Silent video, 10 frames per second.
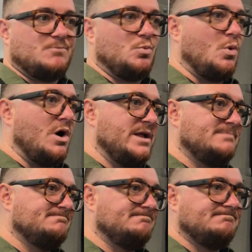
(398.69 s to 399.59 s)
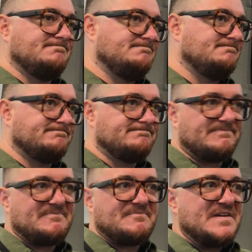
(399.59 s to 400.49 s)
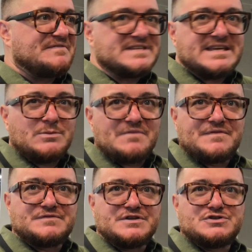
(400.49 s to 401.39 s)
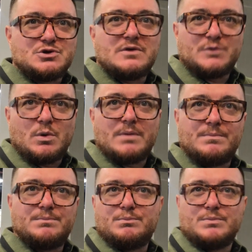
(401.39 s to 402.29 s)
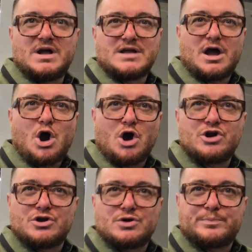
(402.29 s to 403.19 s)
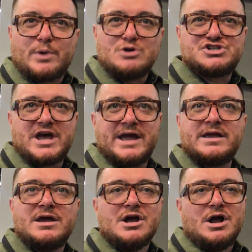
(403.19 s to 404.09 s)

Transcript: 150, 152 if you want a harder poached egg.